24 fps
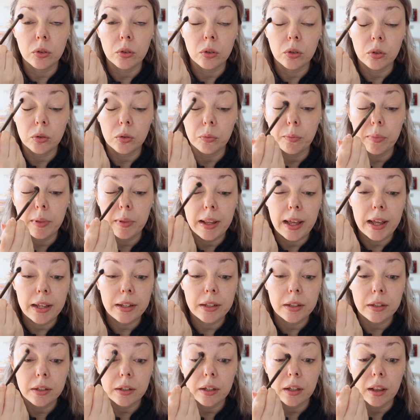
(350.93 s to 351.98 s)

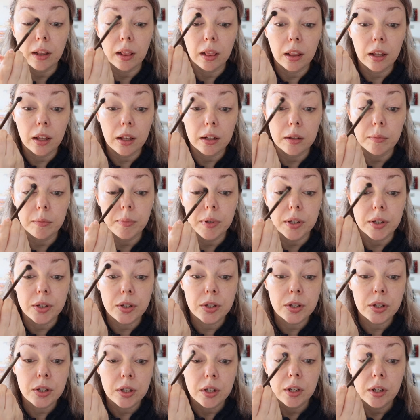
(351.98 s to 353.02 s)
blend a little
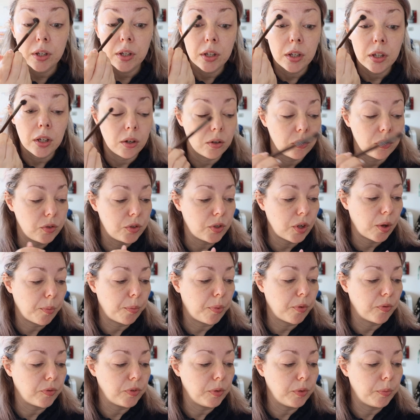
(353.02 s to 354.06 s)
bit on top
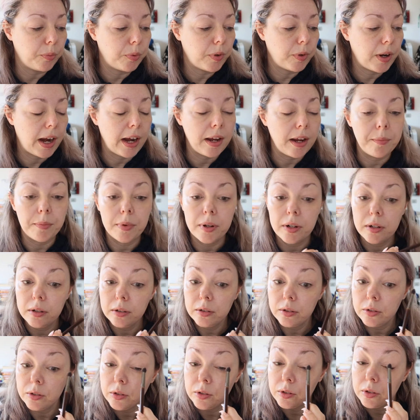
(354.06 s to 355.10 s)
of the primer,
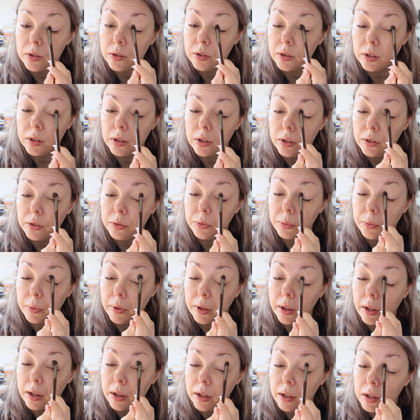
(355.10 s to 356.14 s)
this
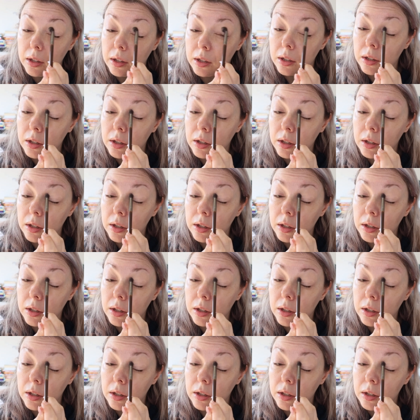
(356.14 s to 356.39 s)
way.